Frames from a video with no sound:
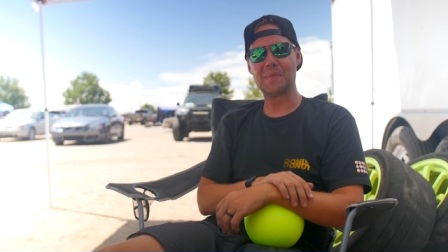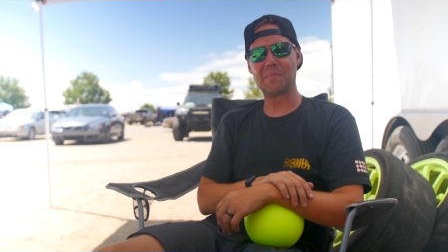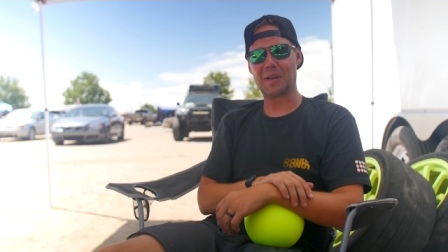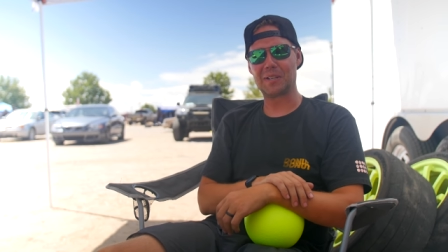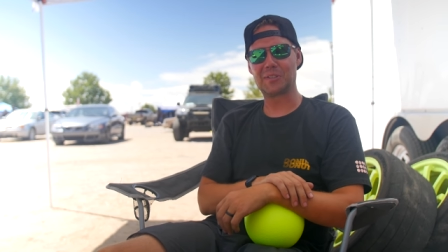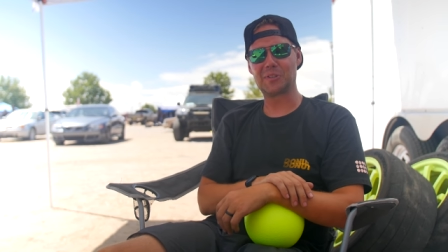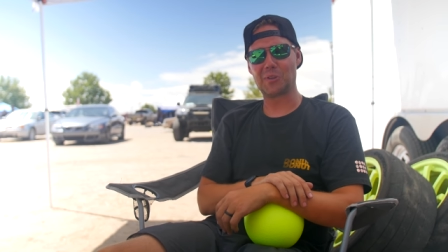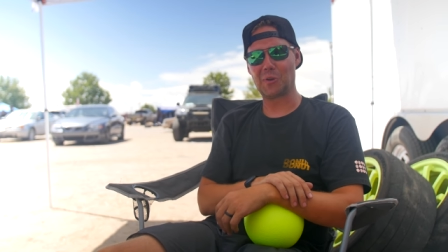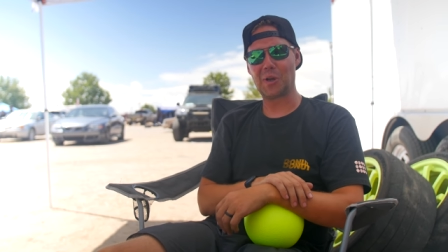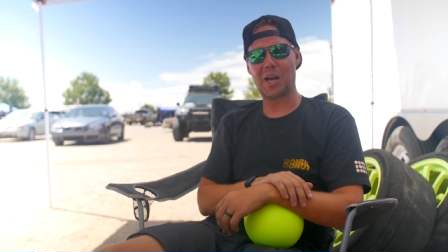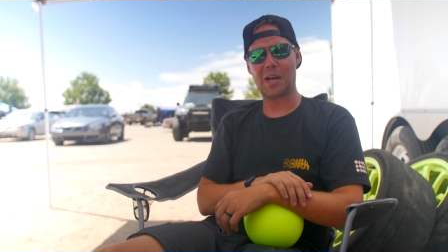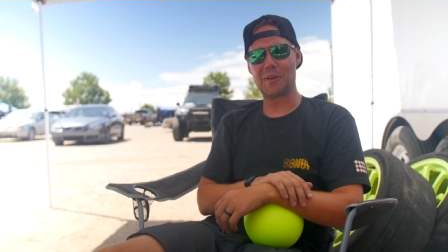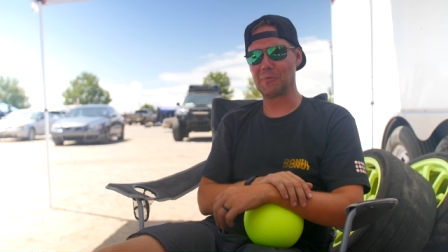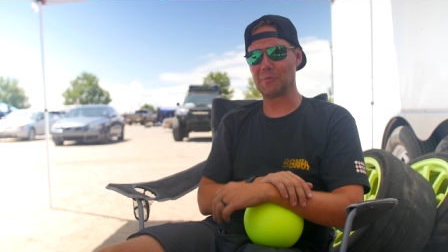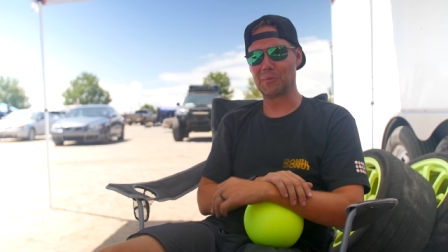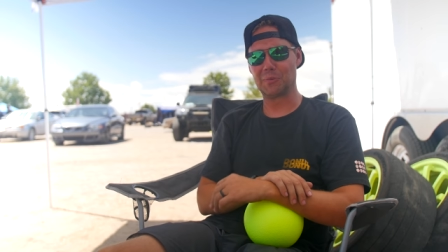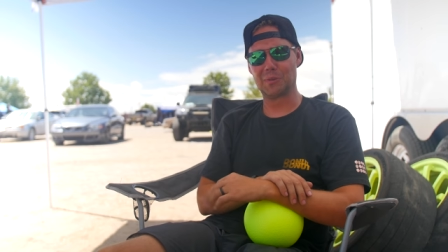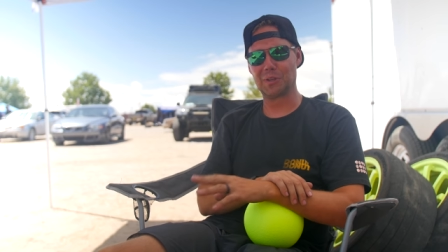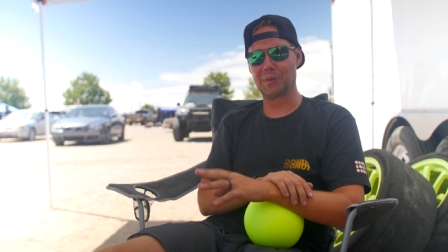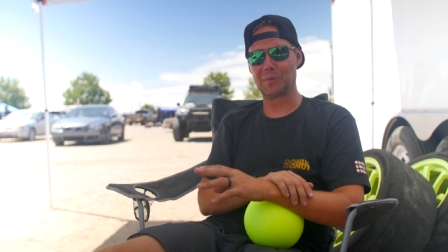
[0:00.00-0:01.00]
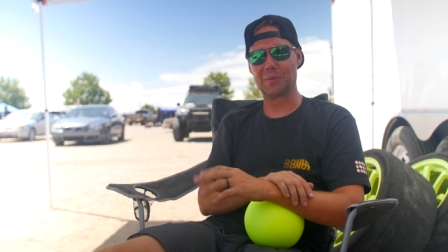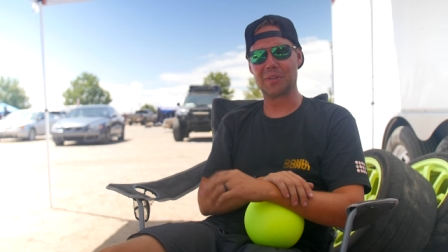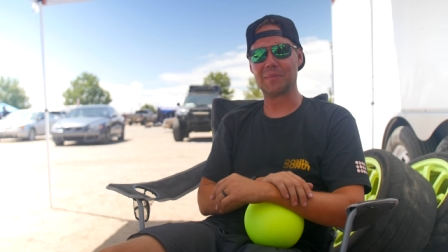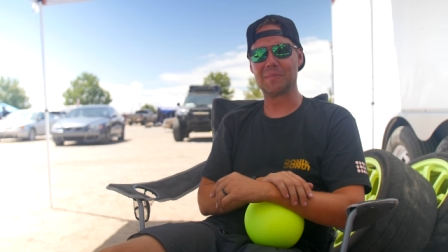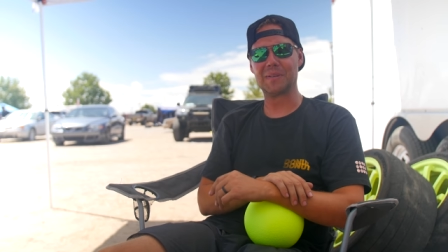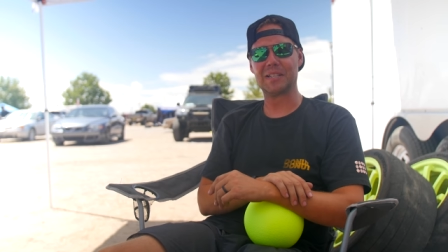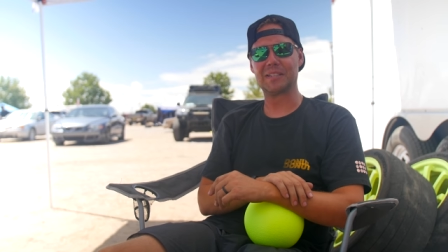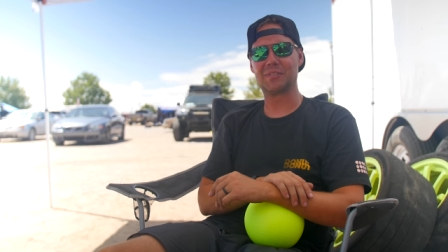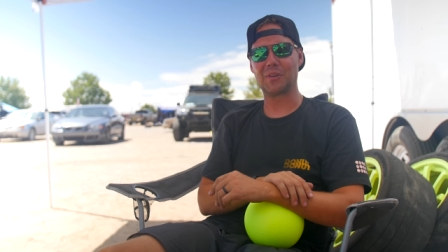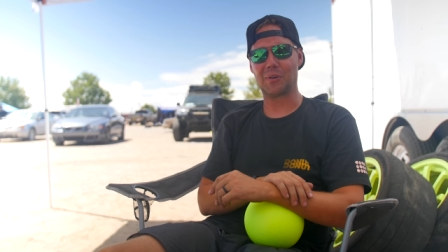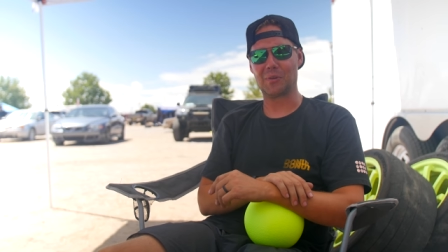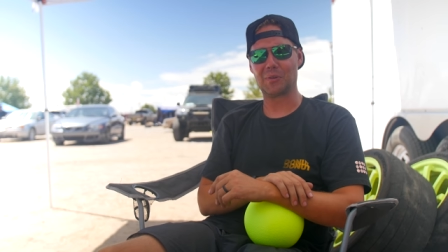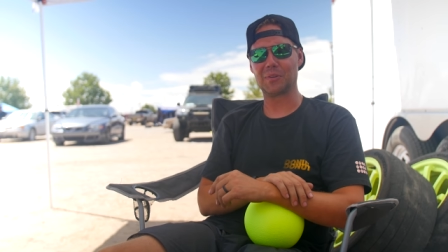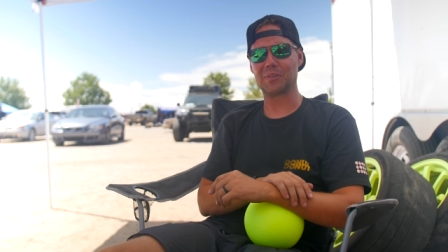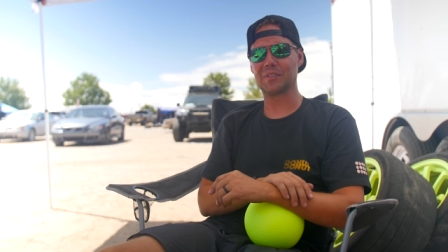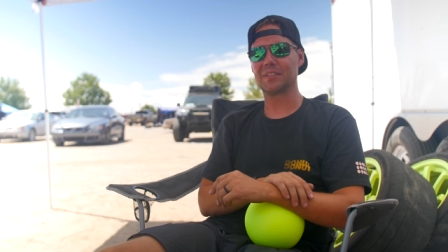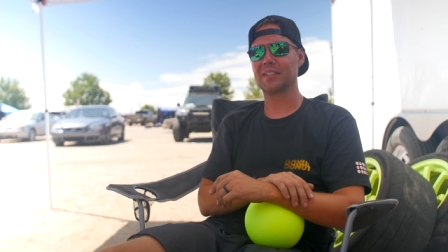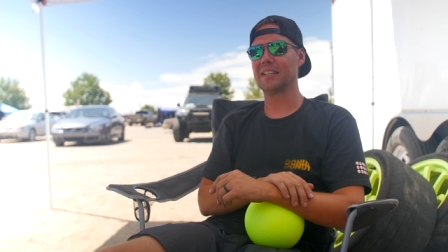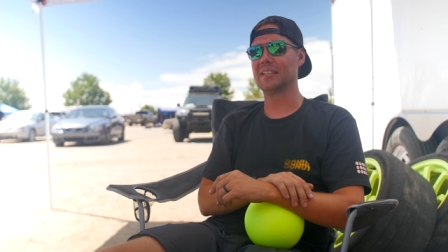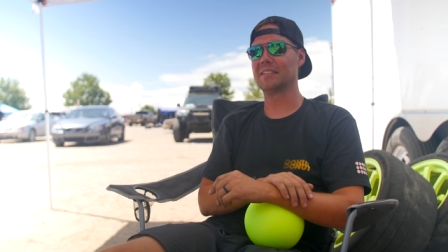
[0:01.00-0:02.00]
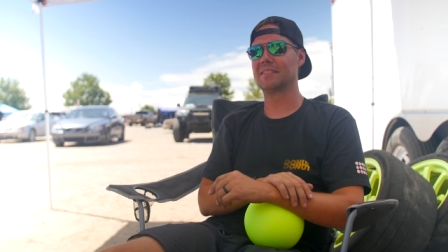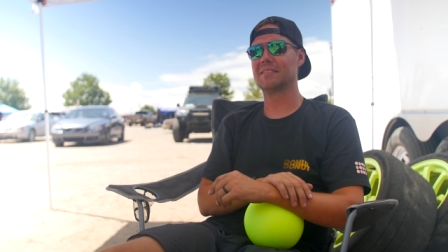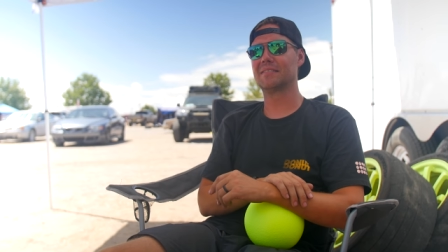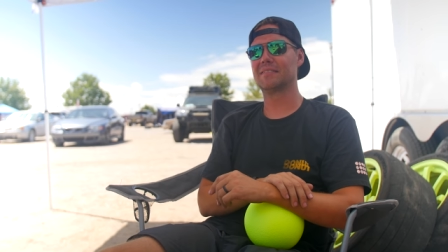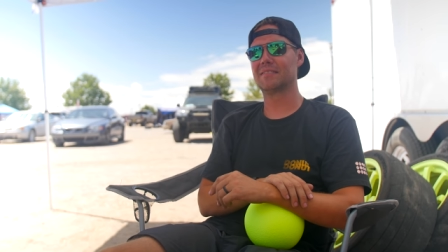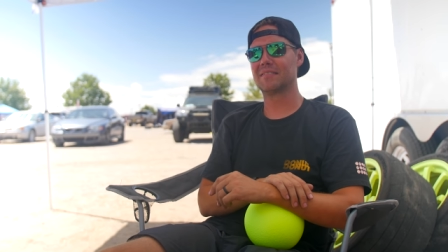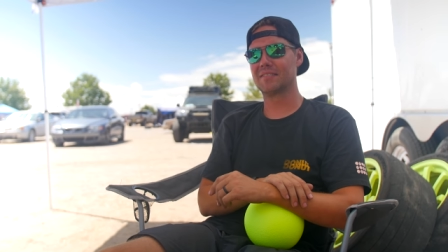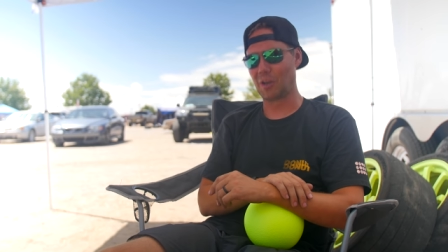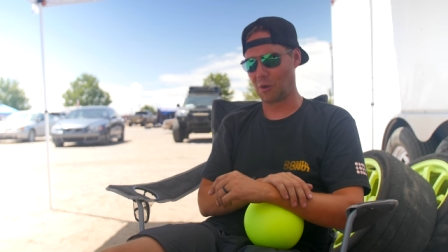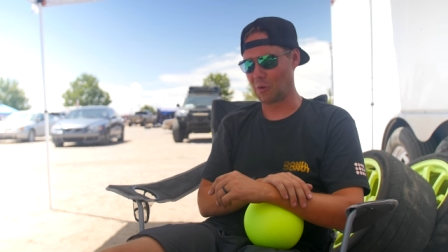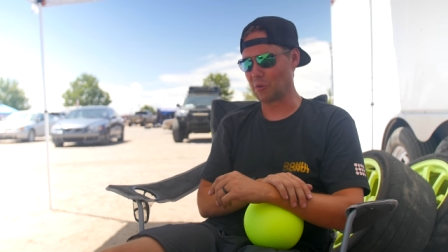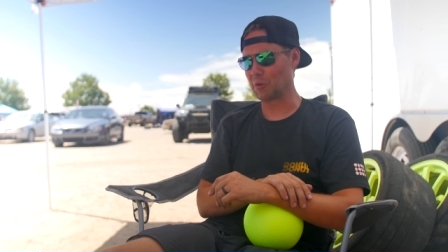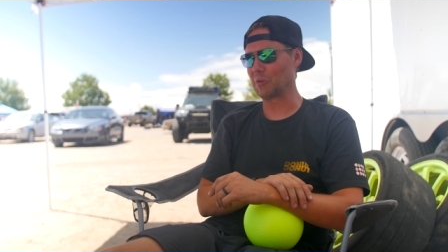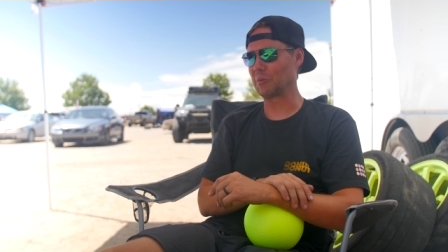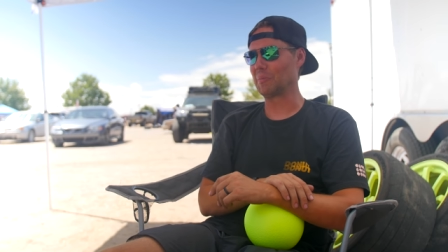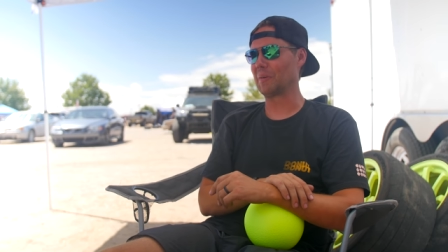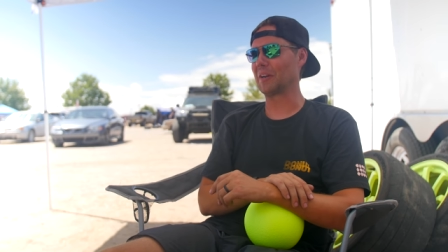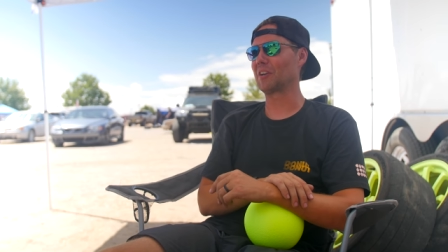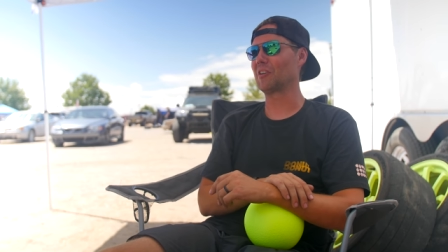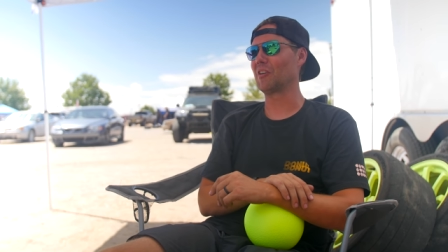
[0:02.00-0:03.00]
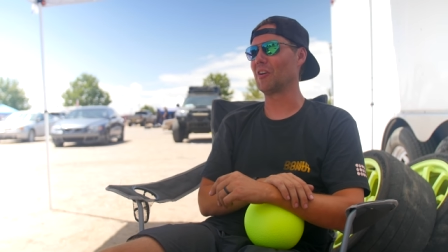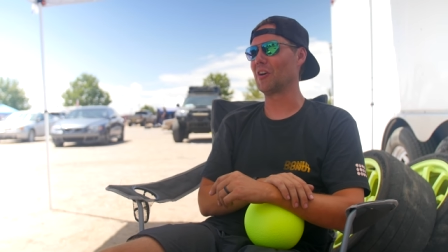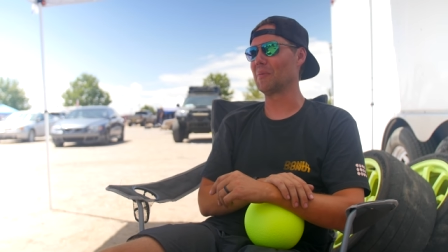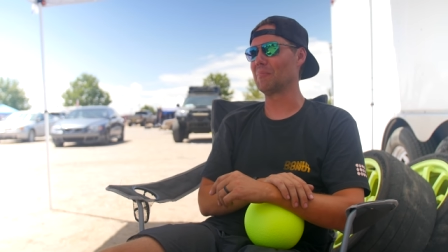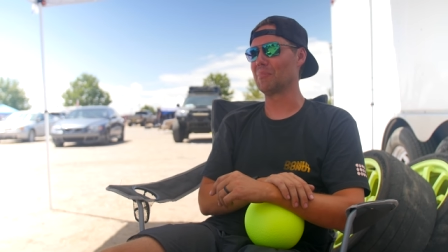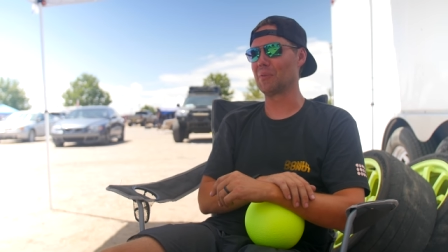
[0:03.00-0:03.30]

By I literally mean totaled. It totaled my car.